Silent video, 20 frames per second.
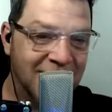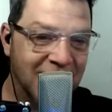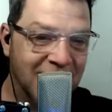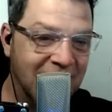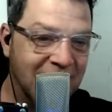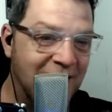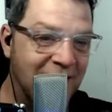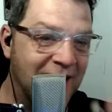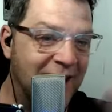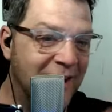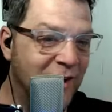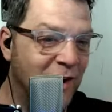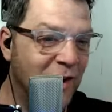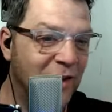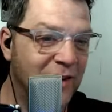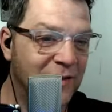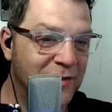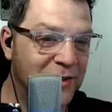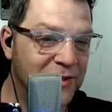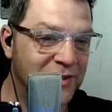Like I hate
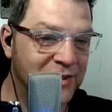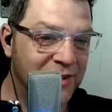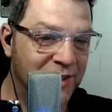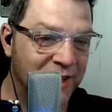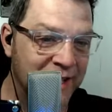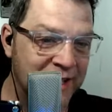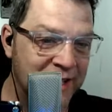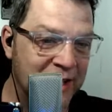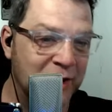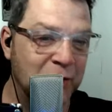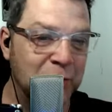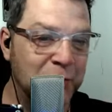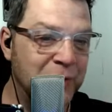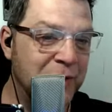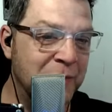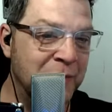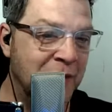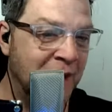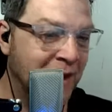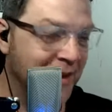all livers,
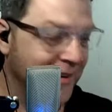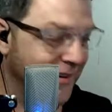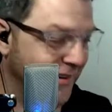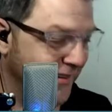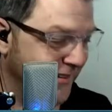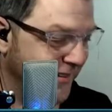including mine.